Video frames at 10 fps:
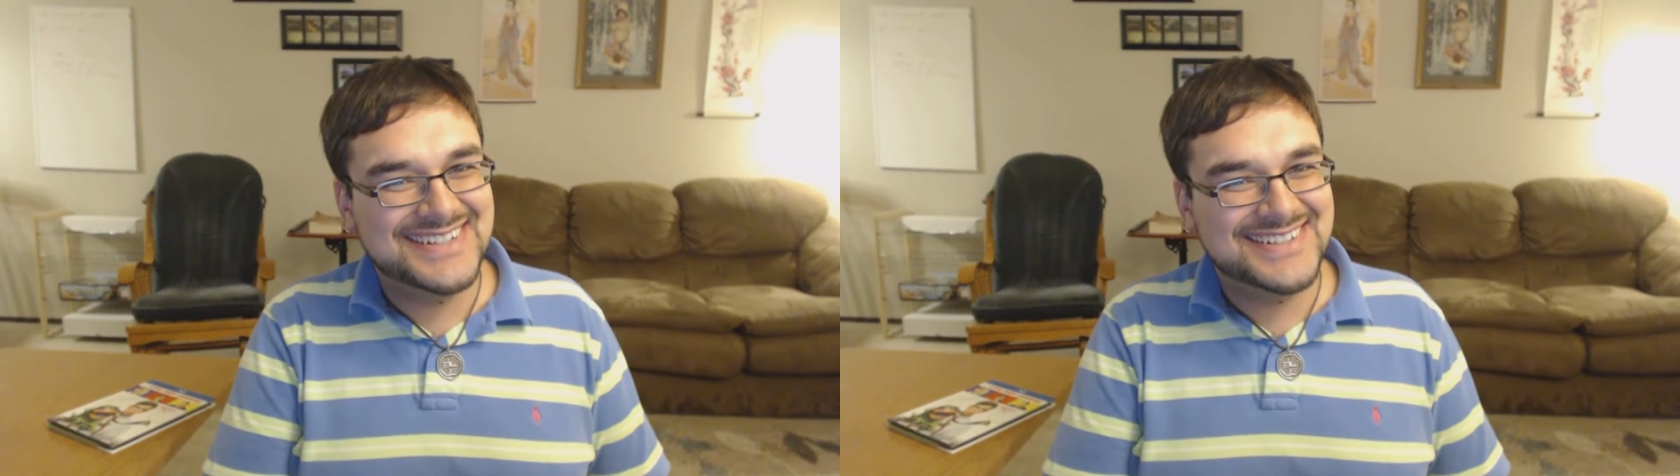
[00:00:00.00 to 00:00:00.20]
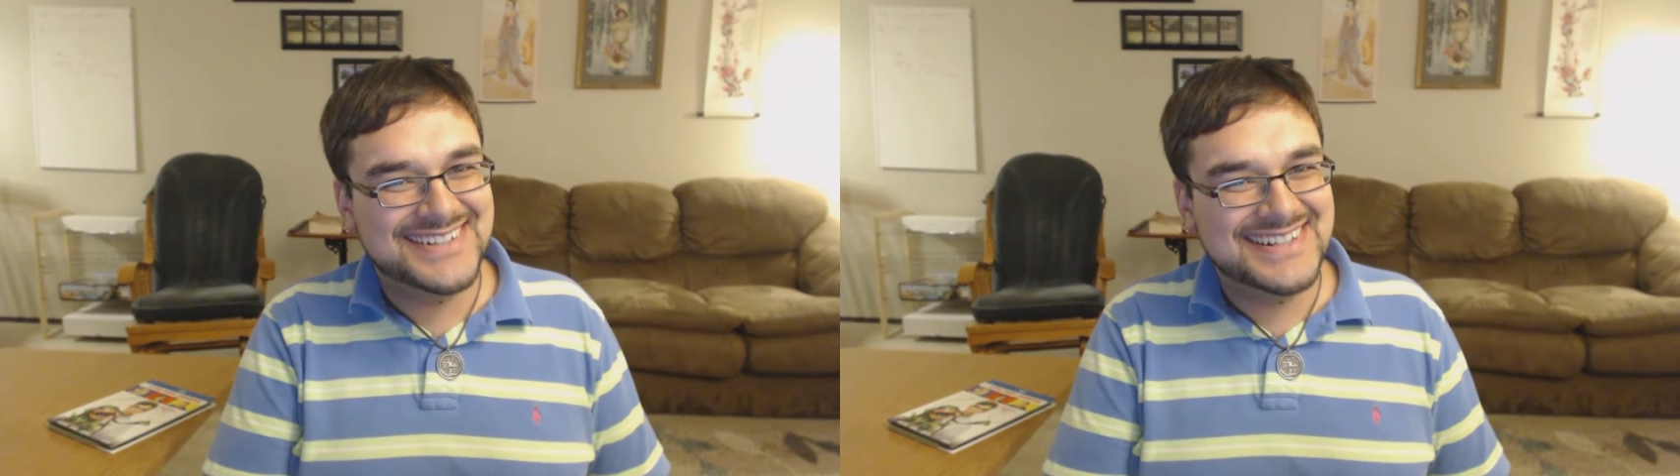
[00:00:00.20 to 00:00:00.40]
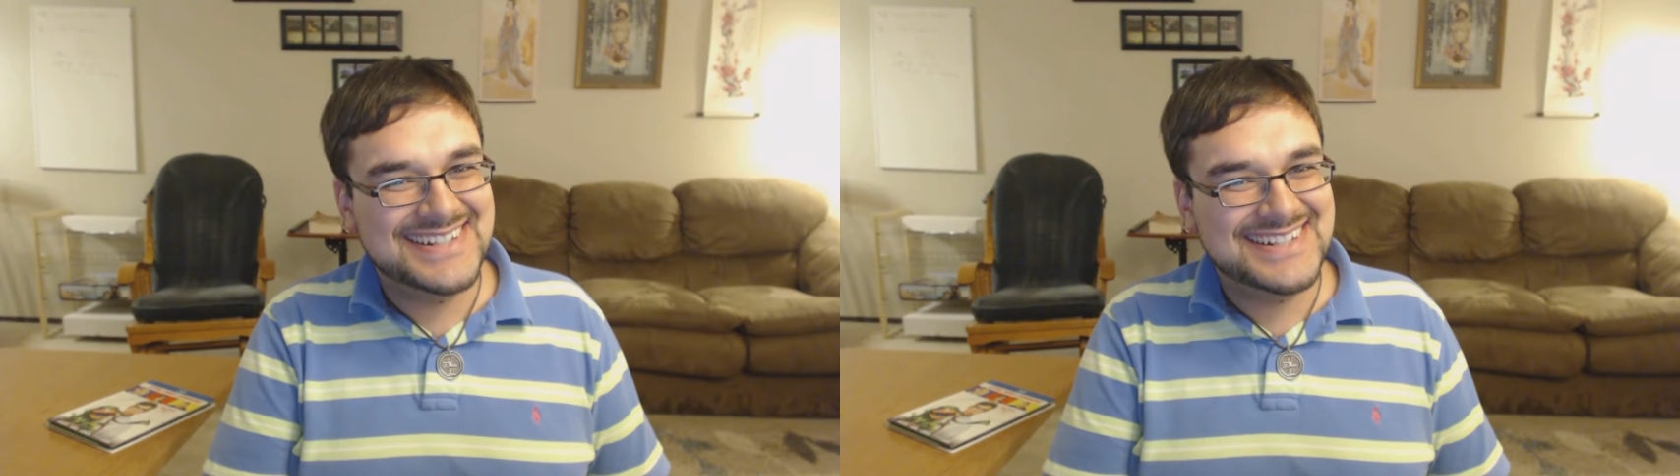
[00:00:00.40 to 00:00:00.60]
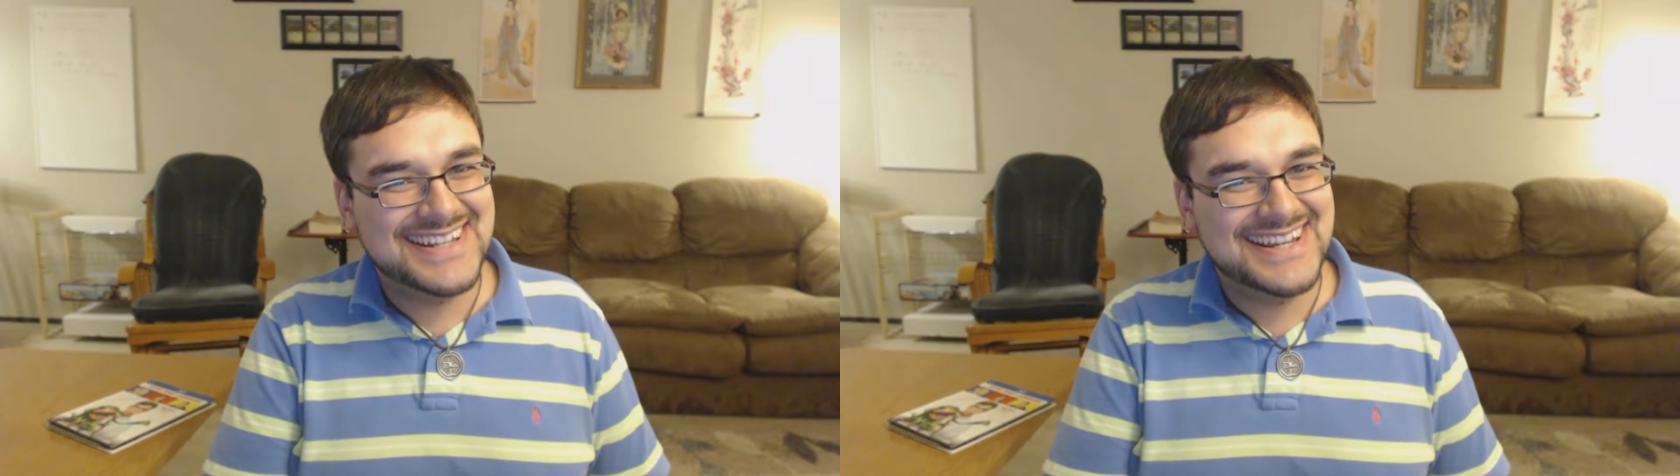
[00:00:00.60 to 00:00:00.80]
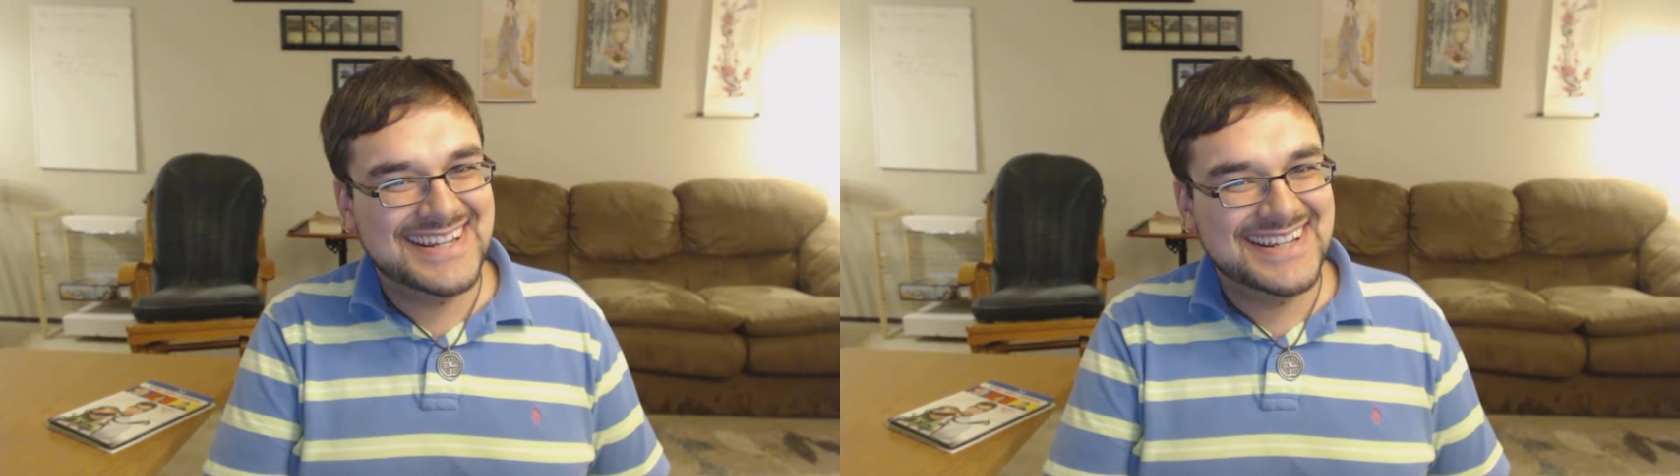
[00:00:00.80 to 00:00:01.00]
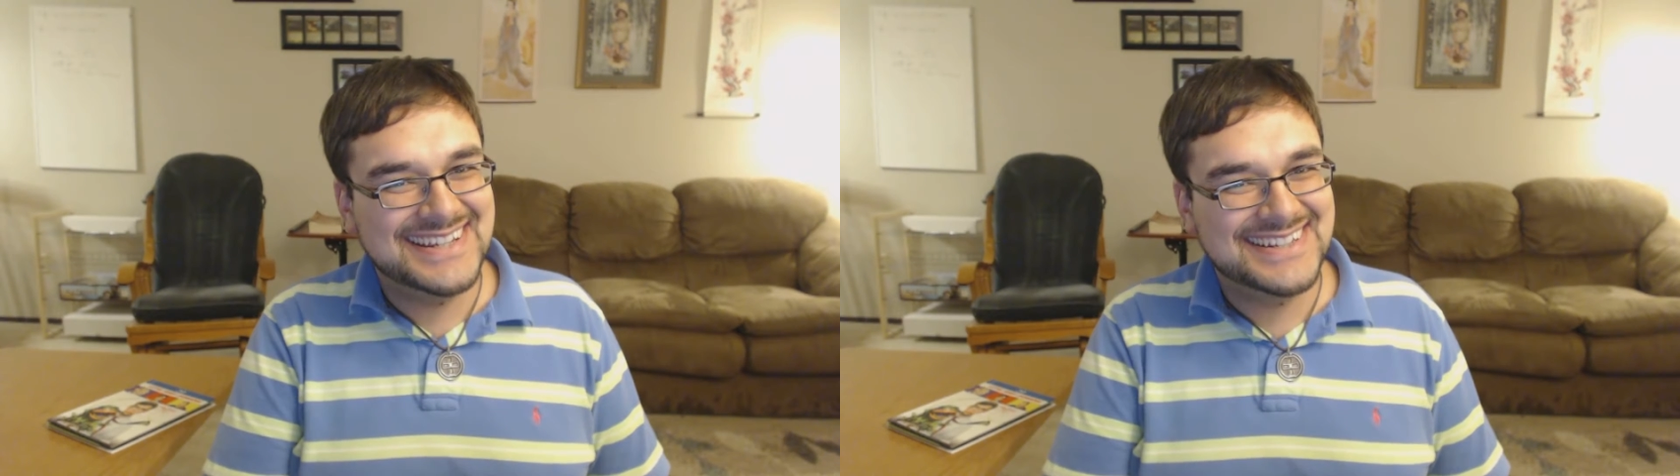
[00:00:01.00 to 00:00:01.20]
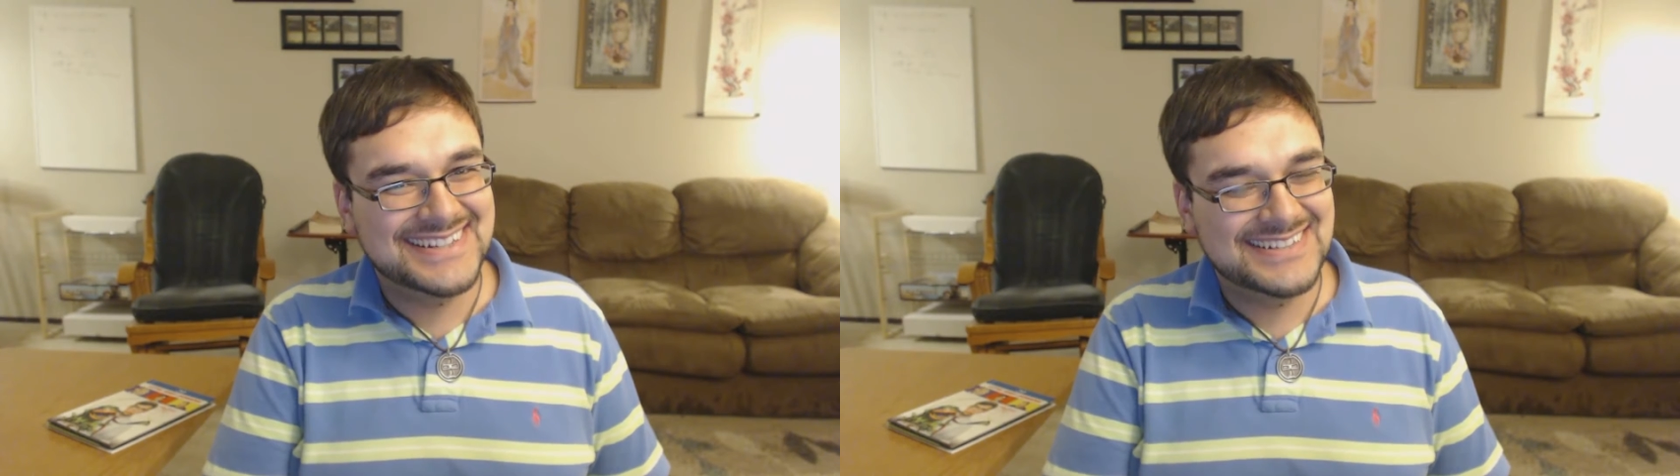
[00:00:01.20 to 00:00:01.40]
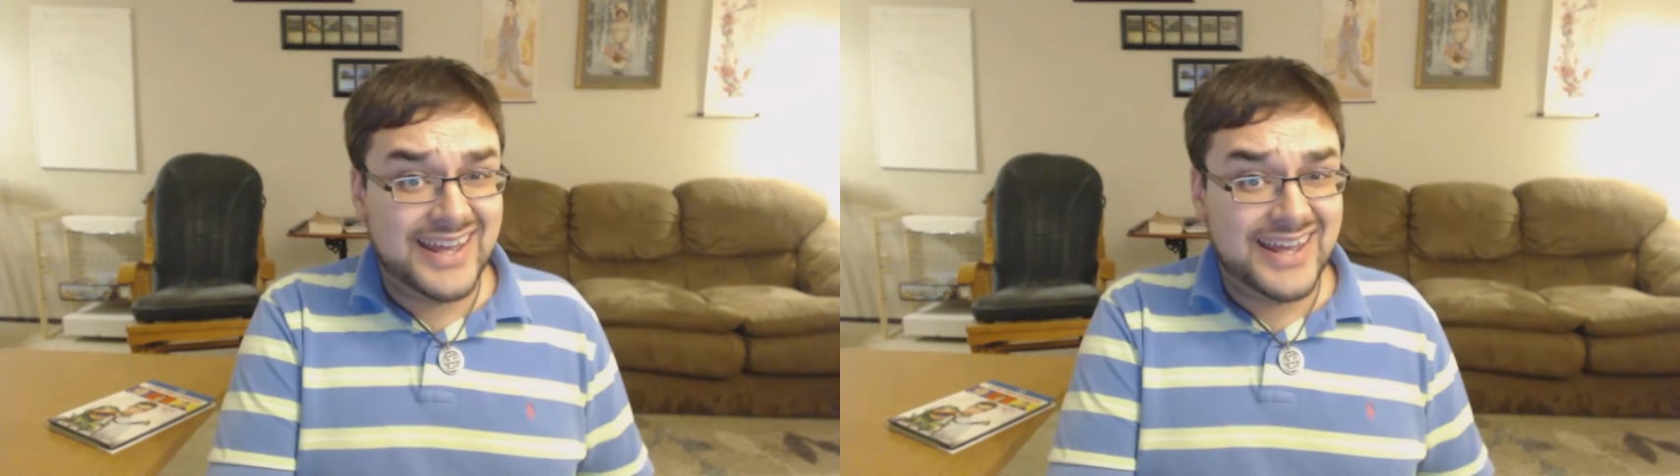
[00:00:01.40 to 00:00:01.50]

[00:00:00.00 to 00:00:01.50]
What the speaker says: he's really saying.